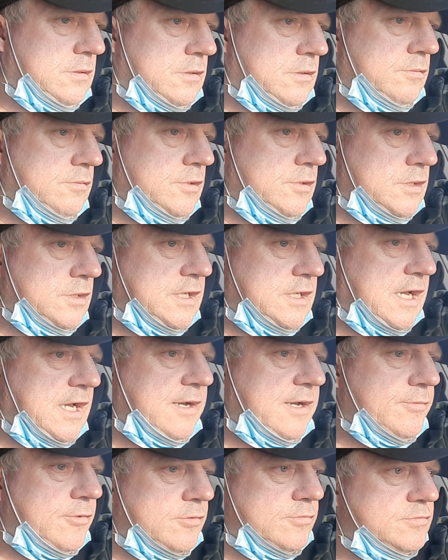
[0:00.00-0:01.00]
I really
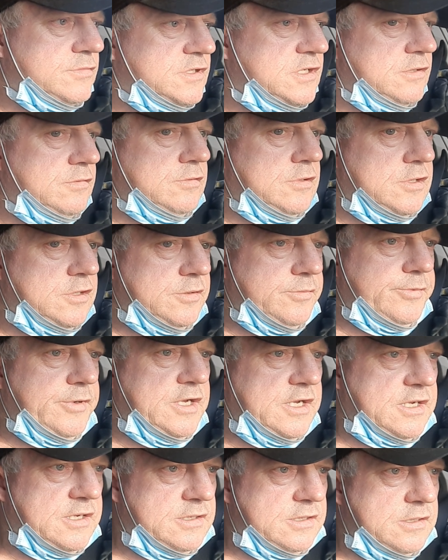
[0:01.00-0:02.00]
am. I'm so worried
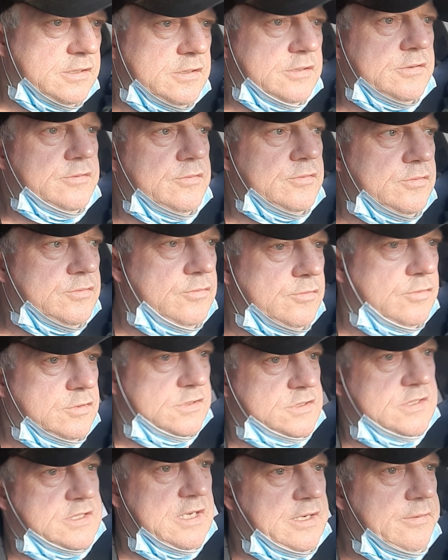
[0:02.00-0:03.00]
about
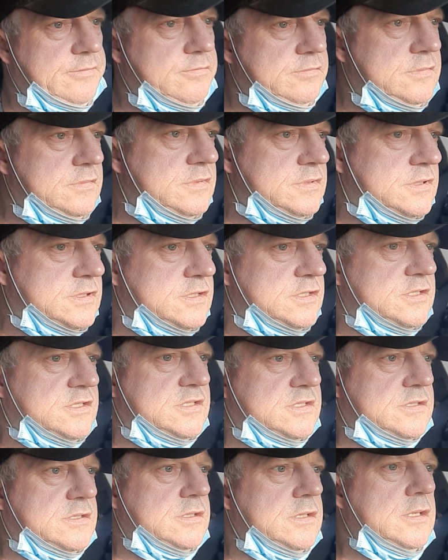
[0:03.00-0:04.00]
what's happening
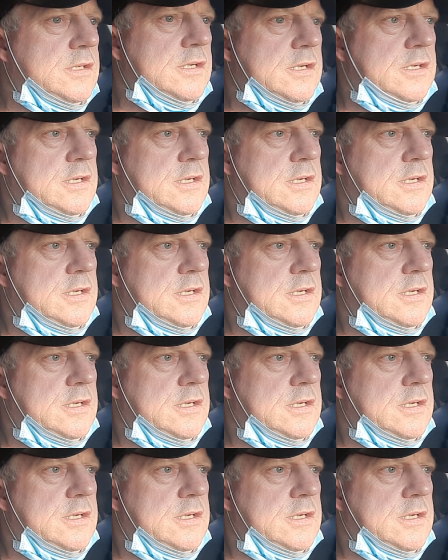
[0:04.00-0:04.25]
because